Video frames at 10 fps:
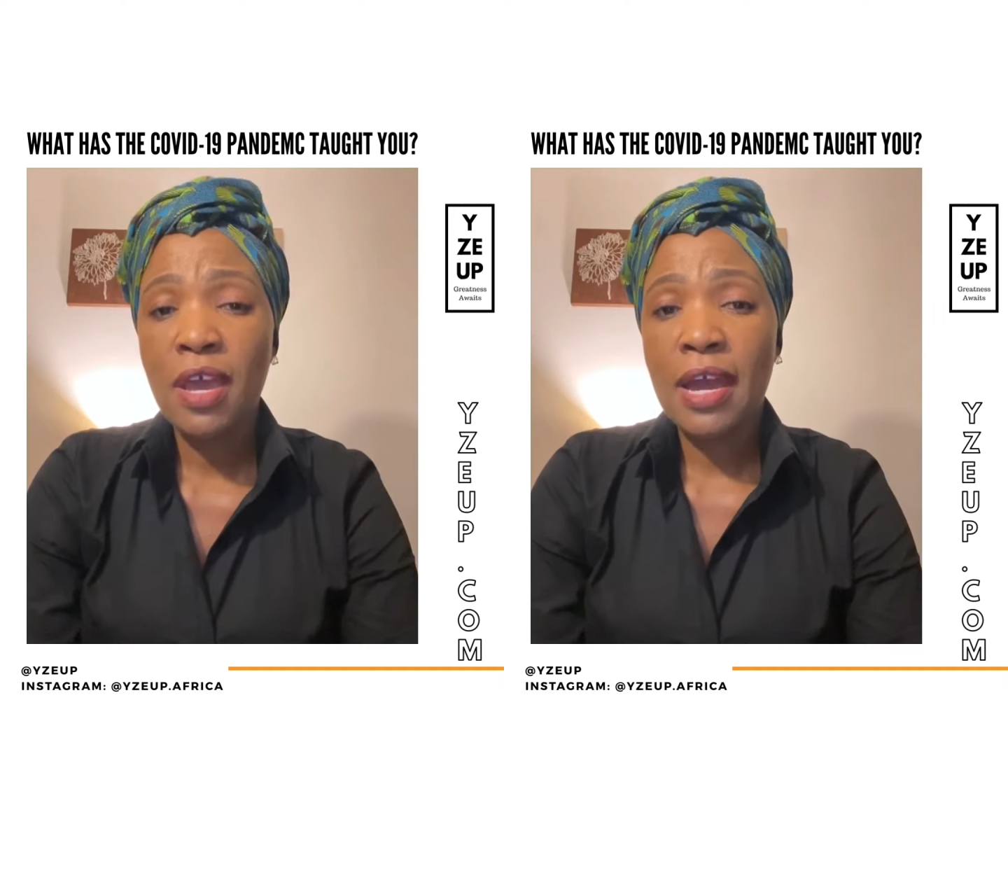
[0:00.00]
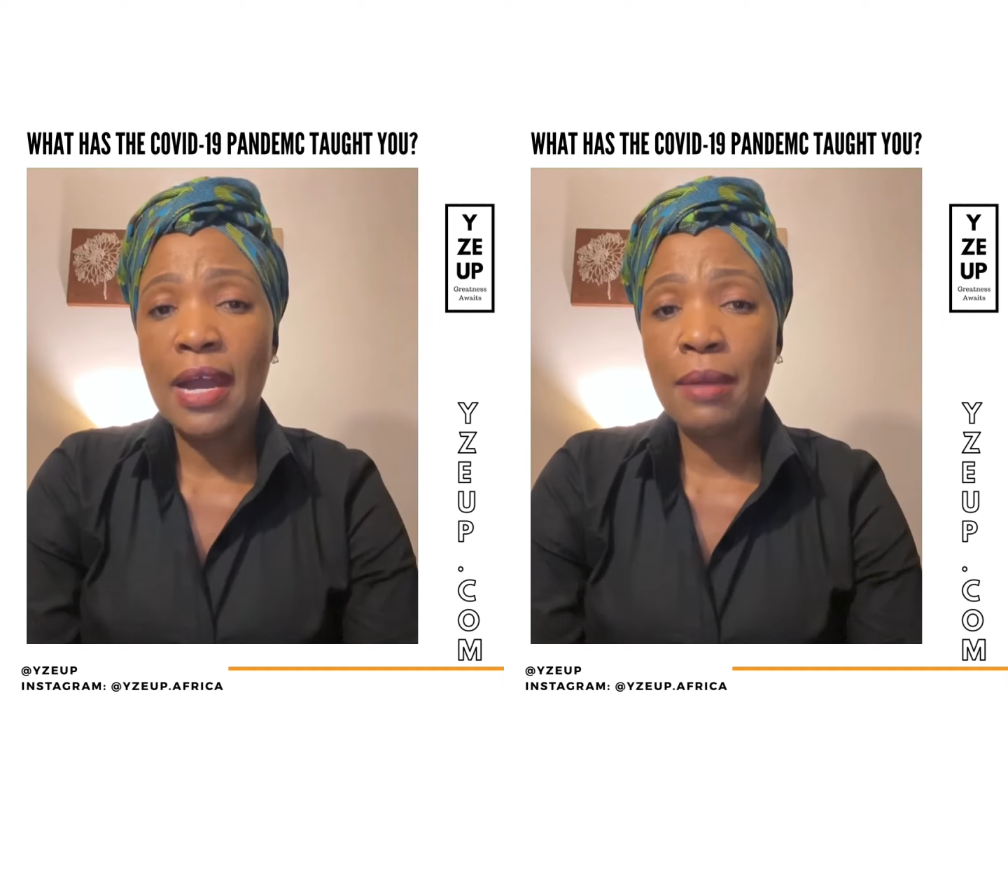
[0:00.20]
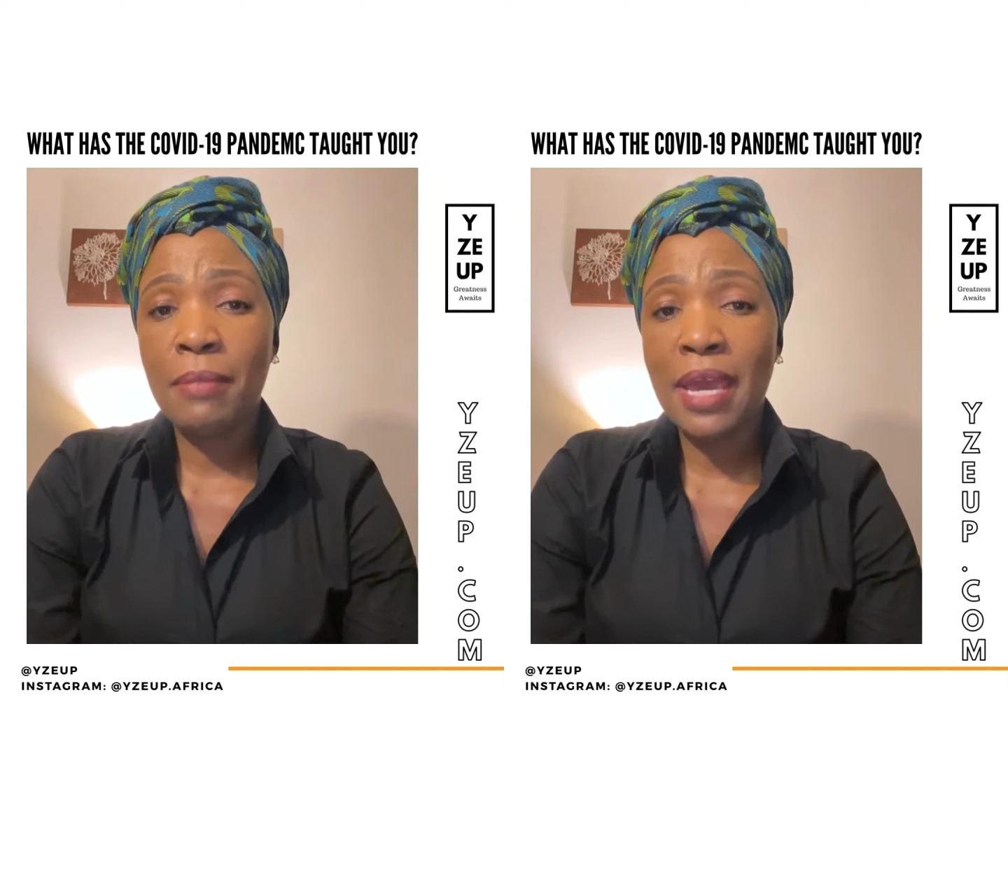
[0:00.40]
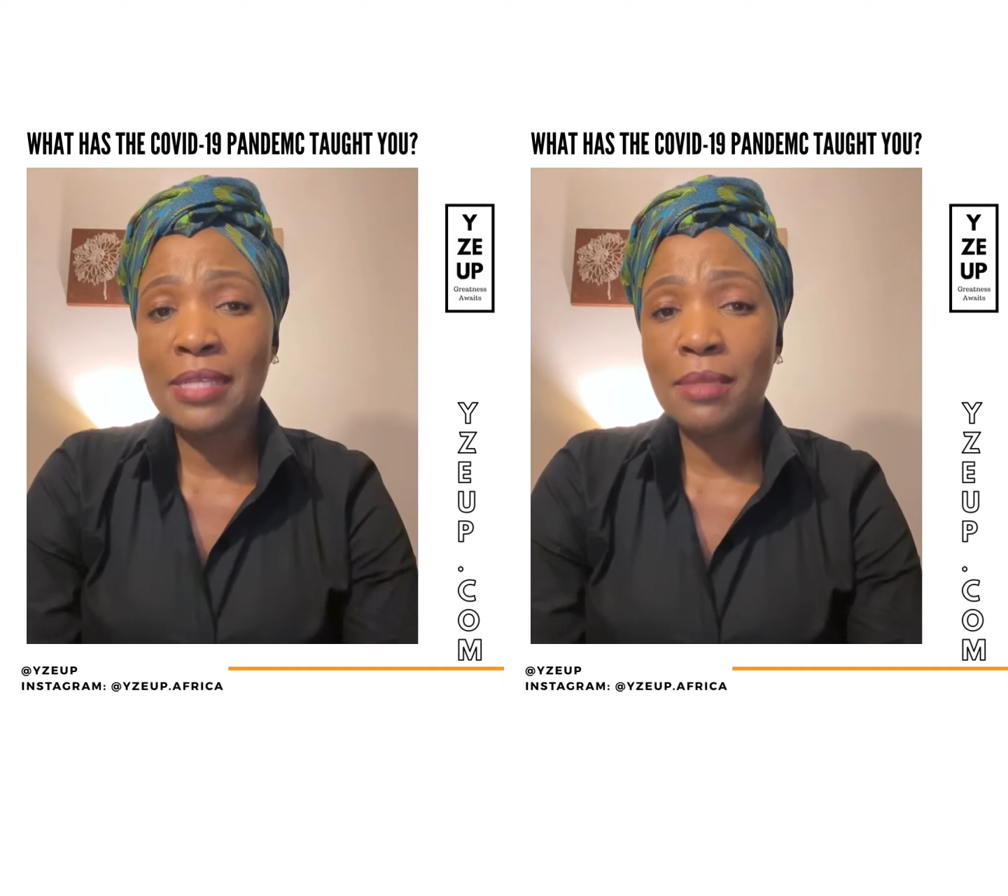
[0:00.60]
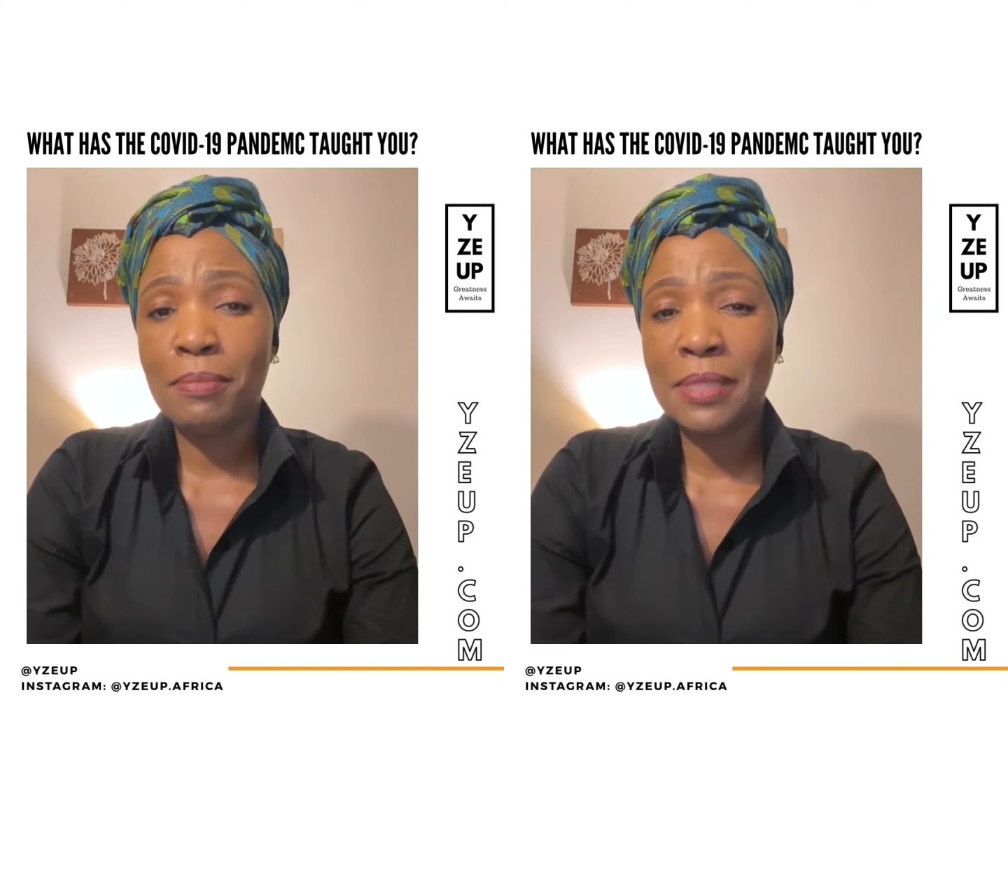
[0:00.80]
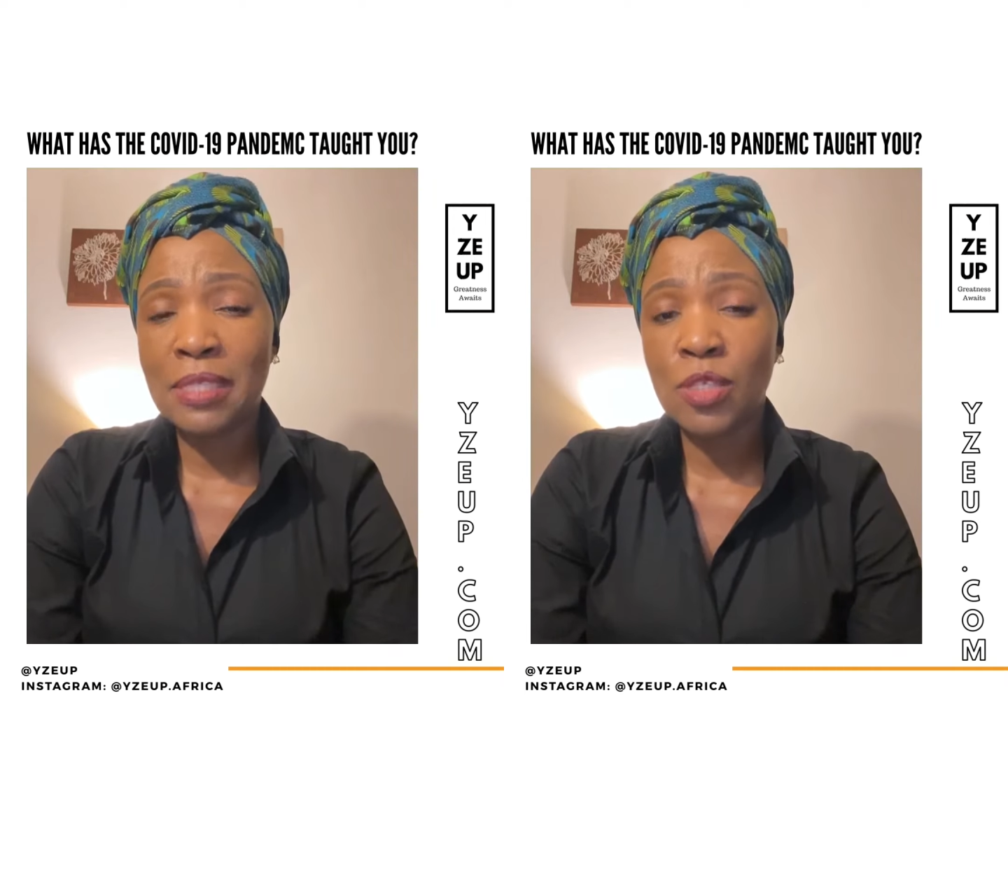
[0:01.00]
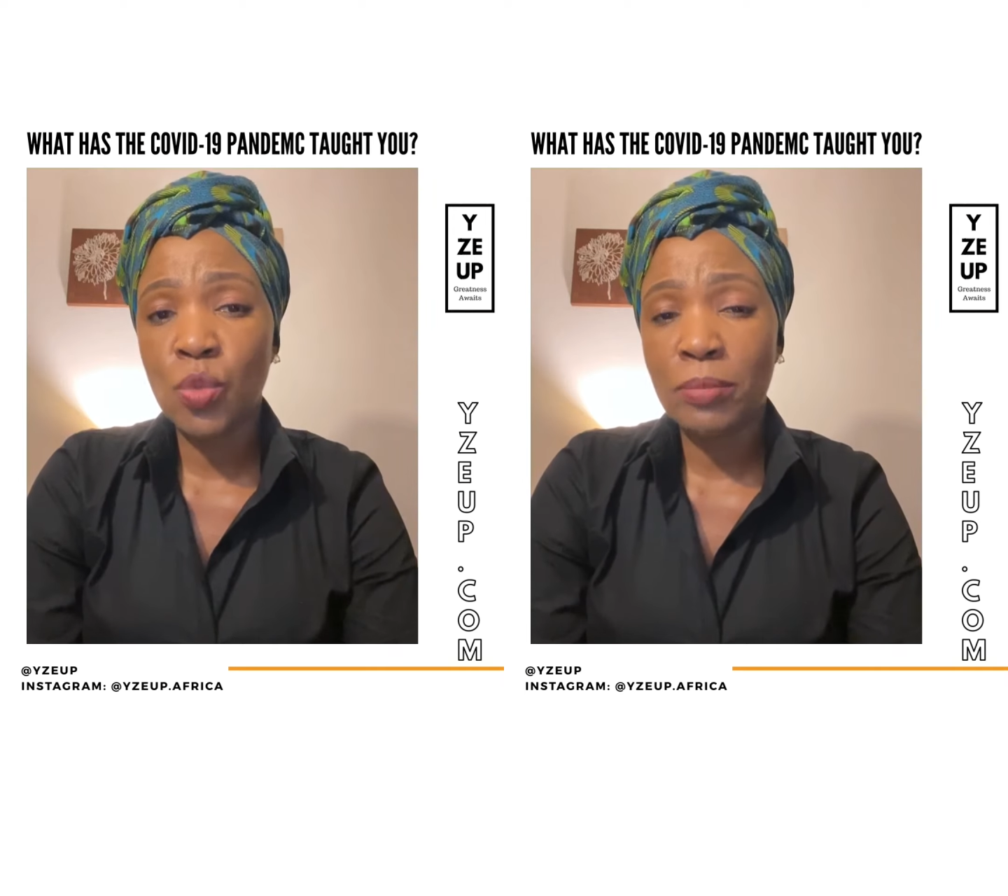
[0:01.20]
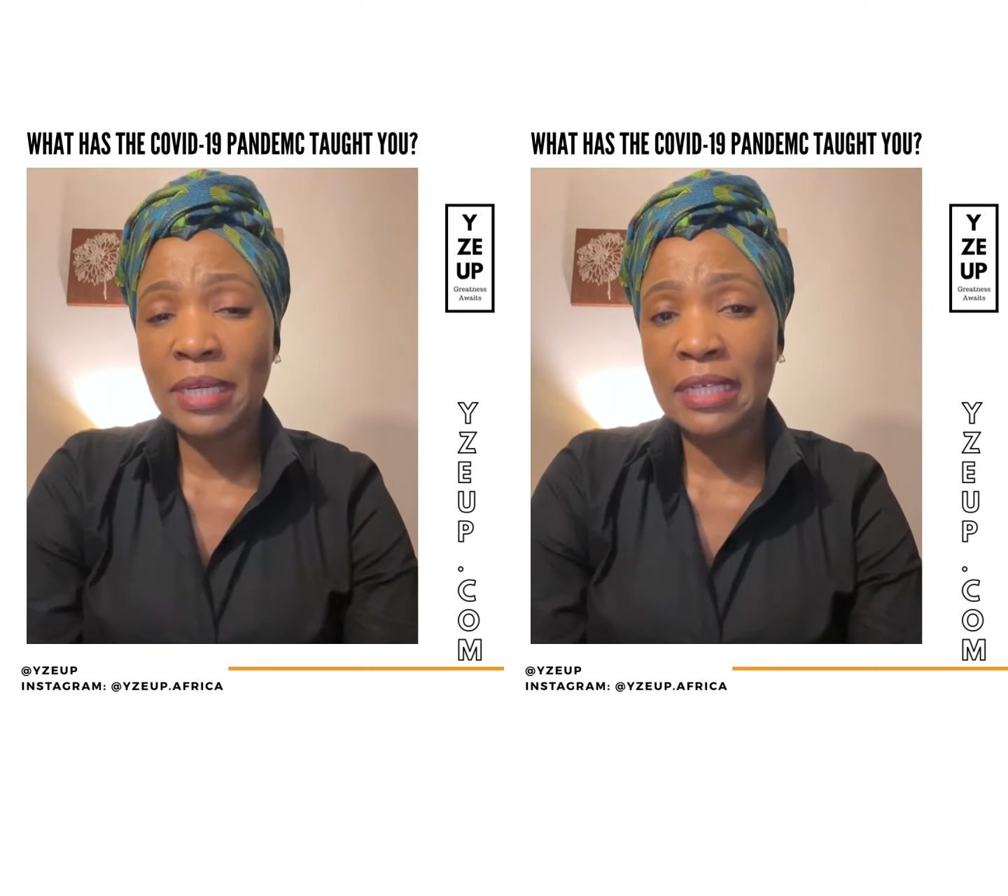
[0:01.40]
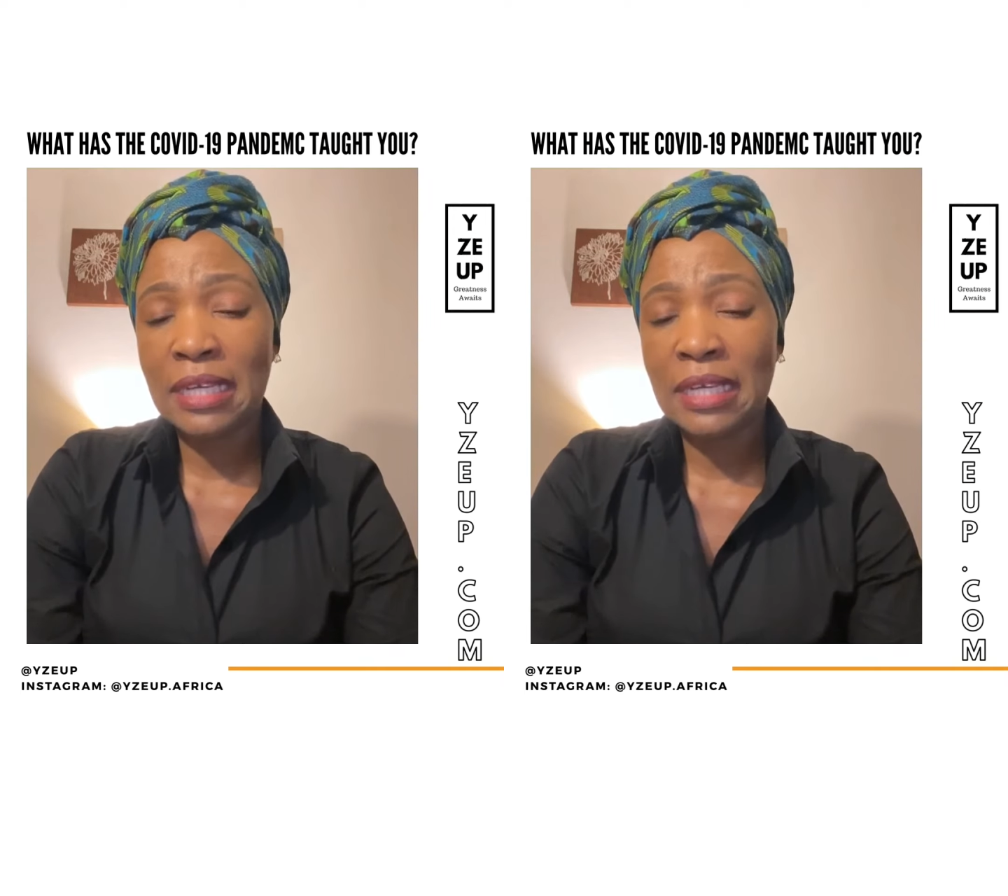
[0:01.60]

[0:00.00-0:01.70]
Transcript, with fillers: um, as a businesswoman